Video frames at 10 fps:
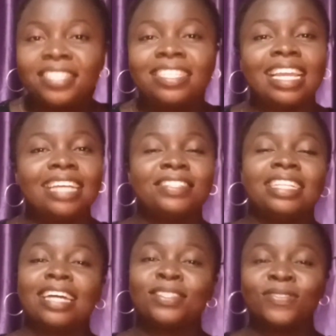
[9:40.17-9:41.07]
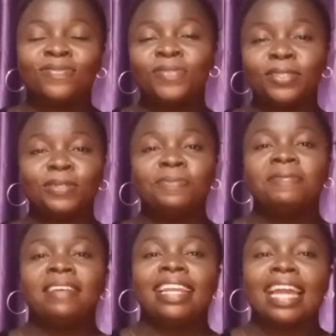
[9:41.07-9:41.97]
so yeah so that's what's up
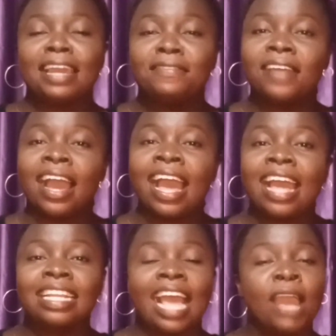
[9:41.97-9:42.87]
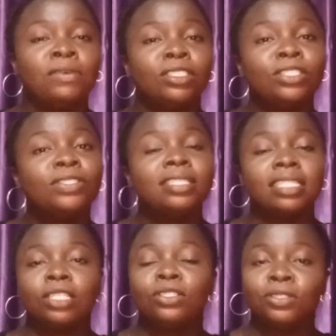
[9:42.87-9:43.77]
in my life and i want you to
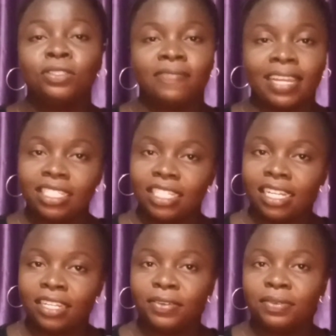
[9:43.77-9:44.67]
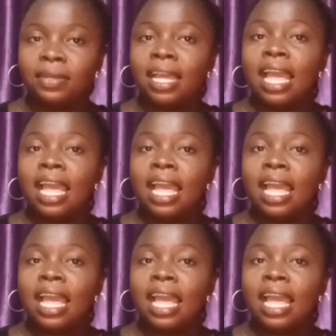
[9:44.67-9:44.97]
stay tuned to my channel